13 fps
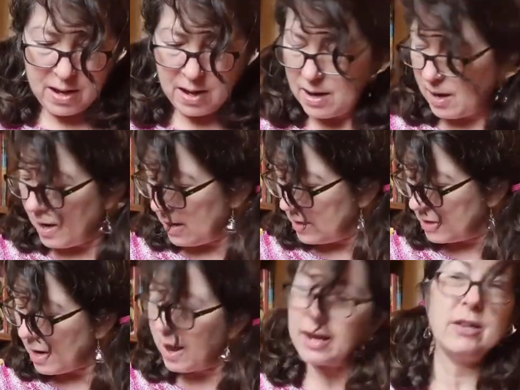And
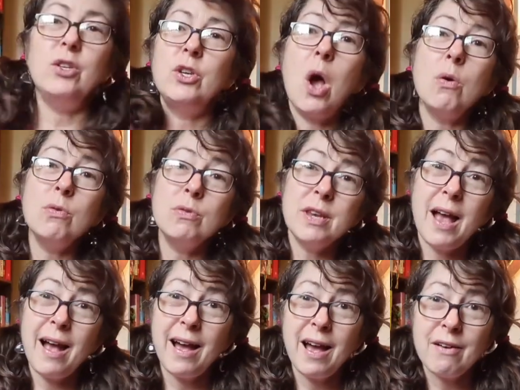I don't
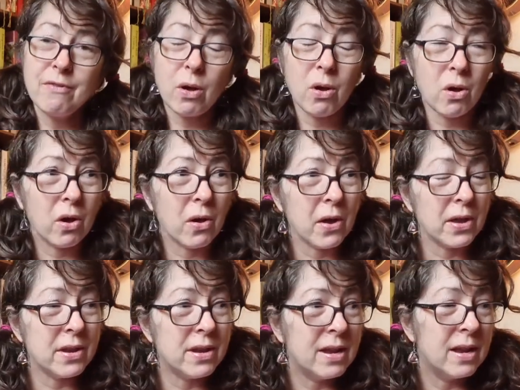have
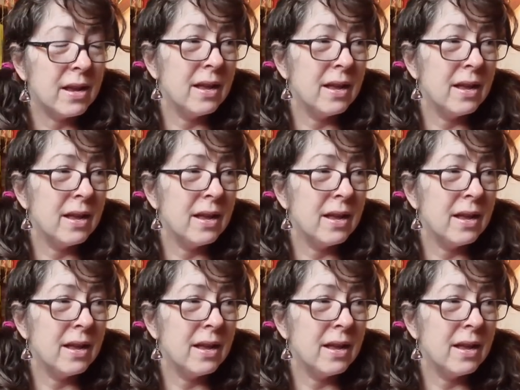on,